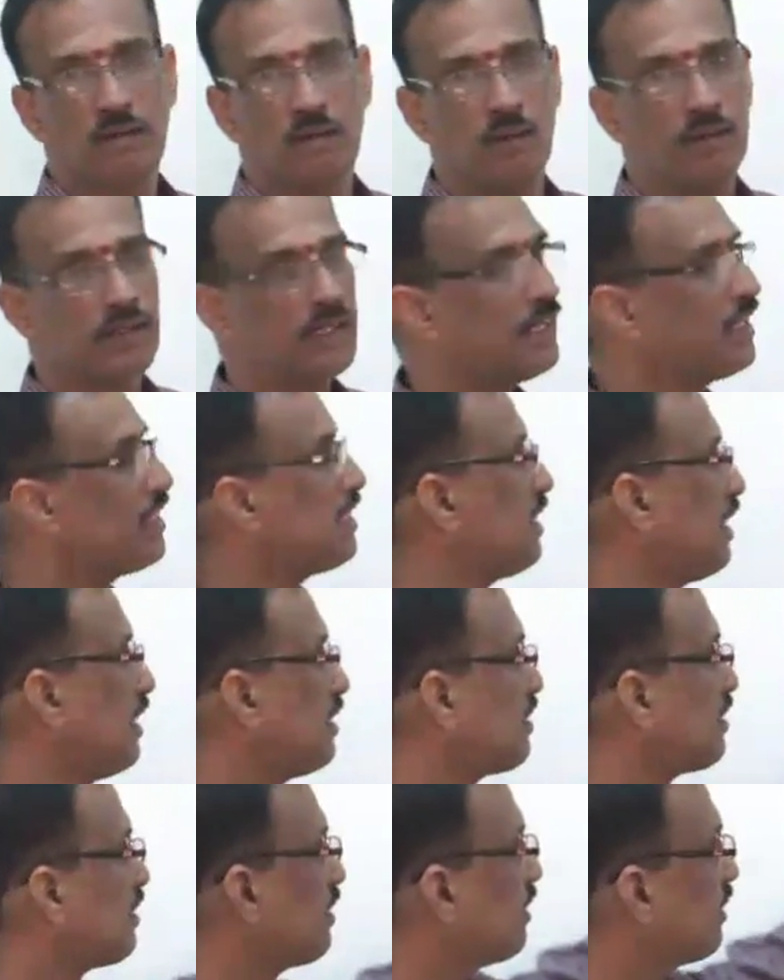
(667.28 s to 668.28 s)
What it
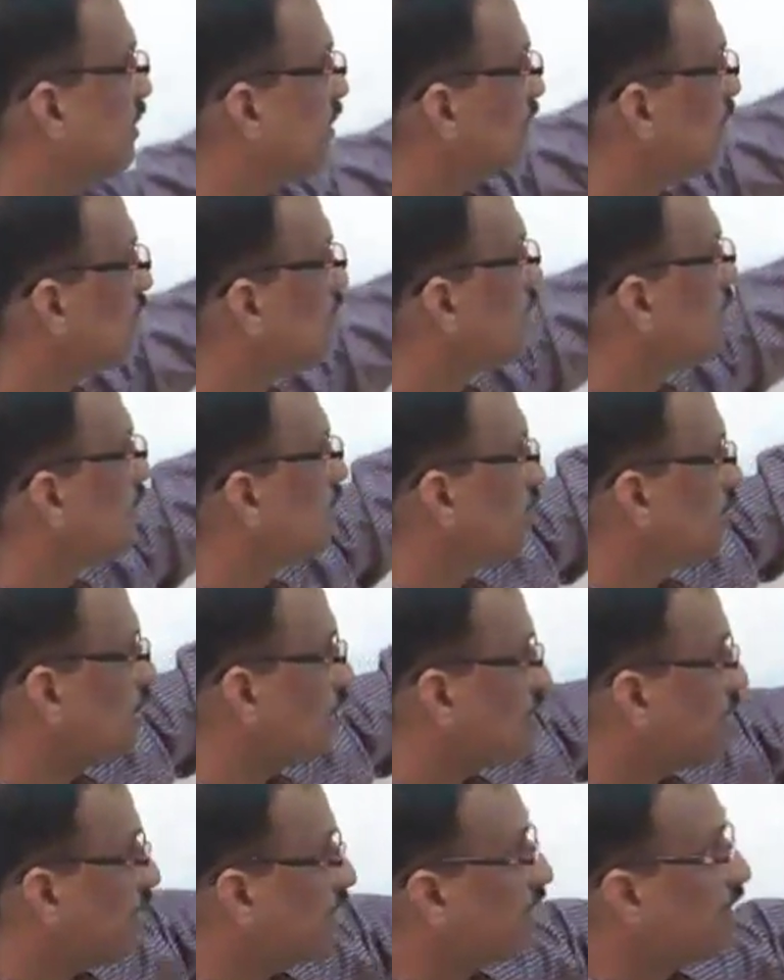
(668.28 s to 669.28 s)
says. You
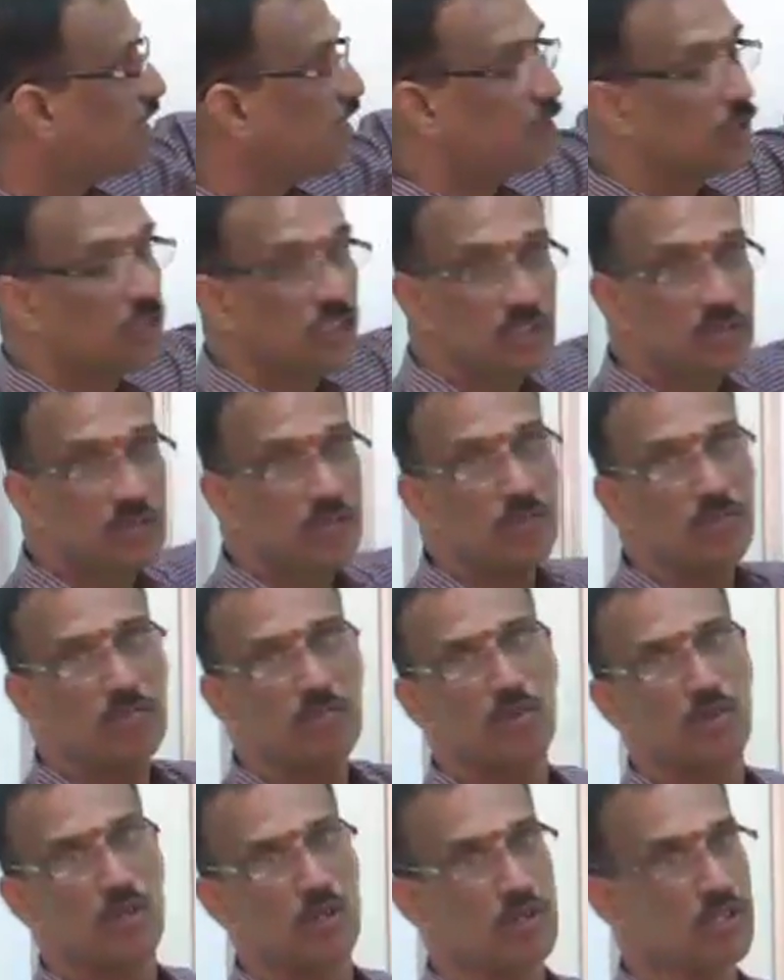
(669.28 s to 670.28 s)
can read in your
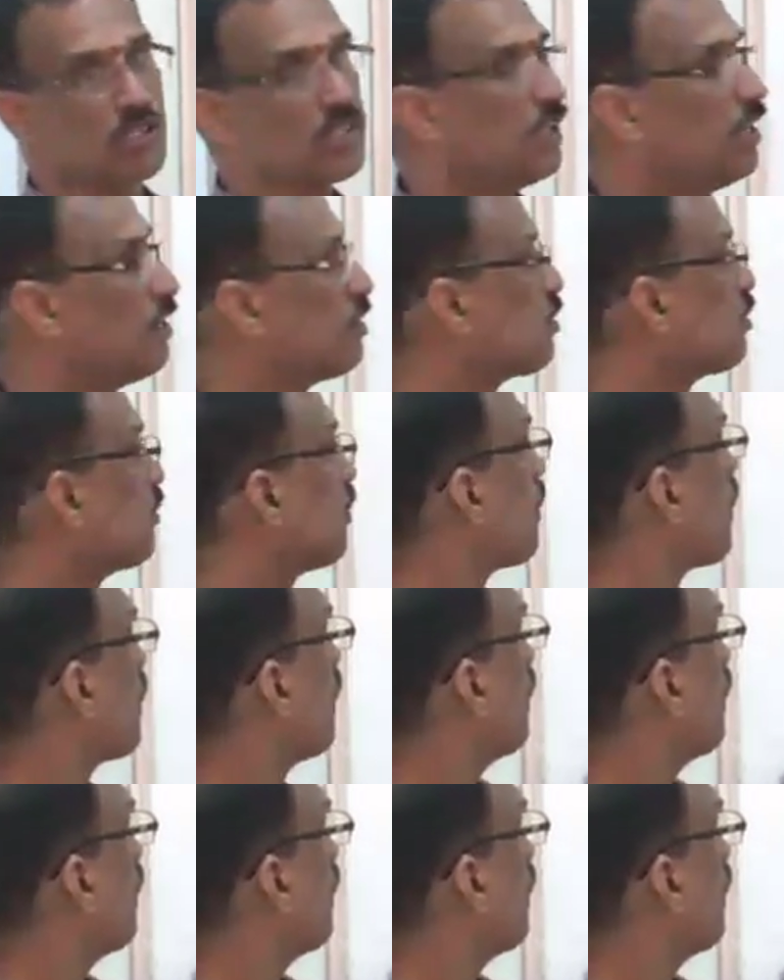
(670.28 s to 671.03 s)
models also.